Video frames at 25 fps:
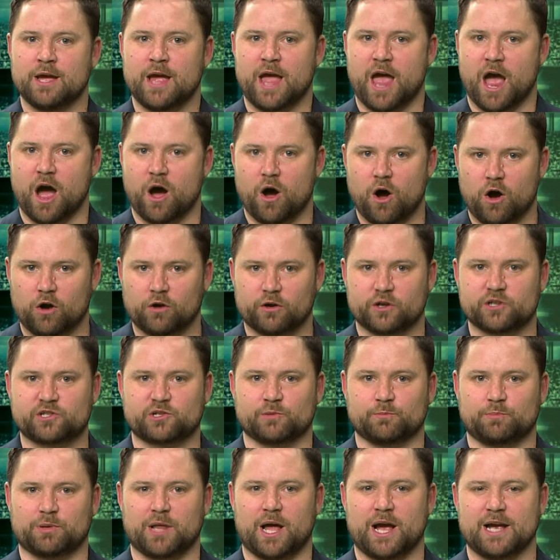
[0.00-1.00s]
Our
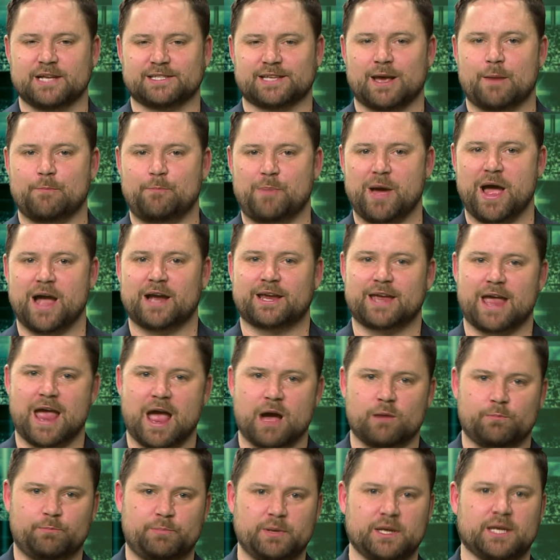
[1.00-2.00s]
Origin players are back,
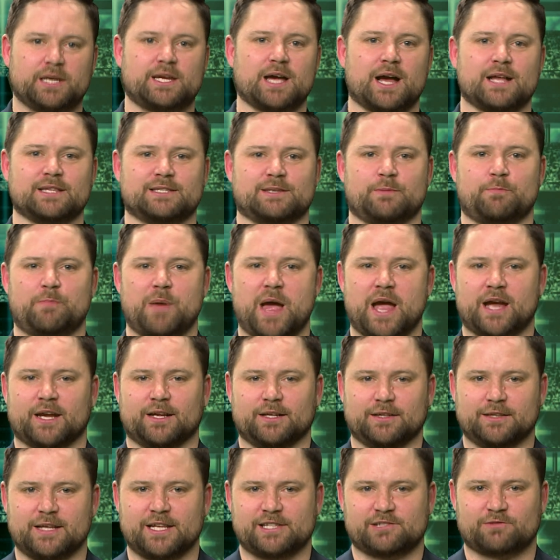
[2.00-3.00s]
our big guns are back.
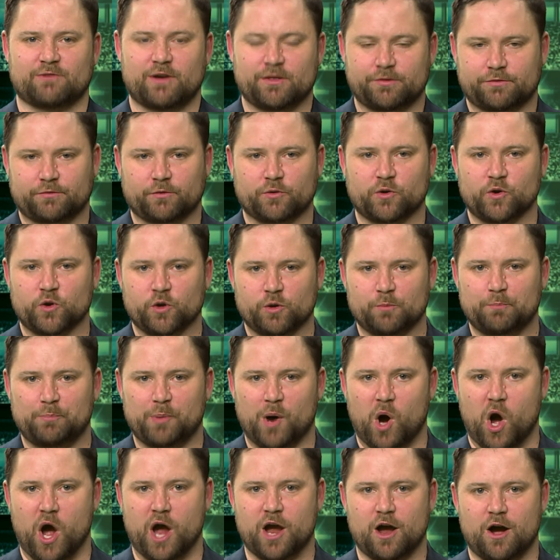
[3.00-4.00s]
Let's run through who to
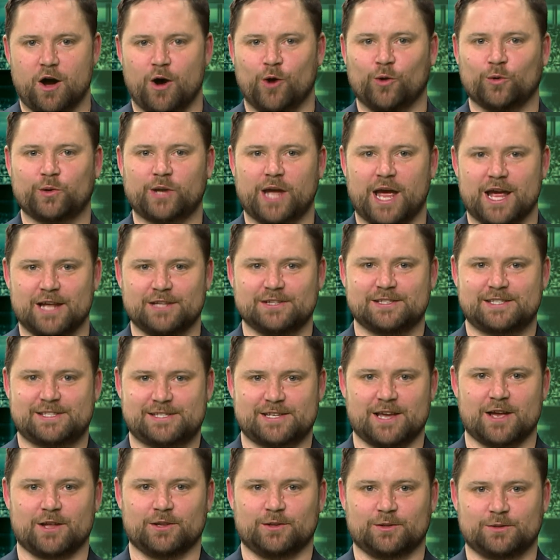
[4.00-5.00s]
buy, hold and
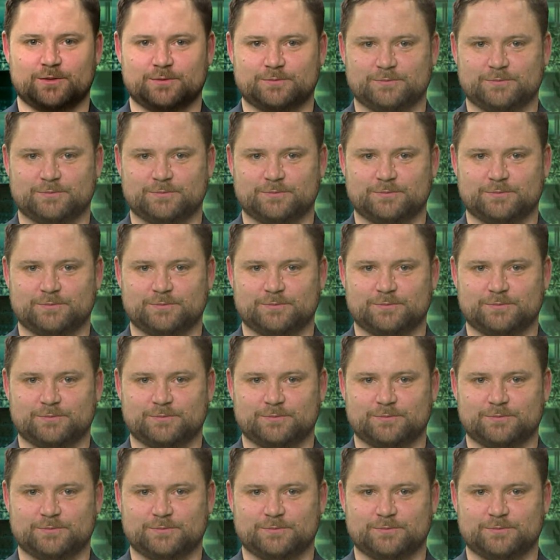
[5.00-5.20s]
sell.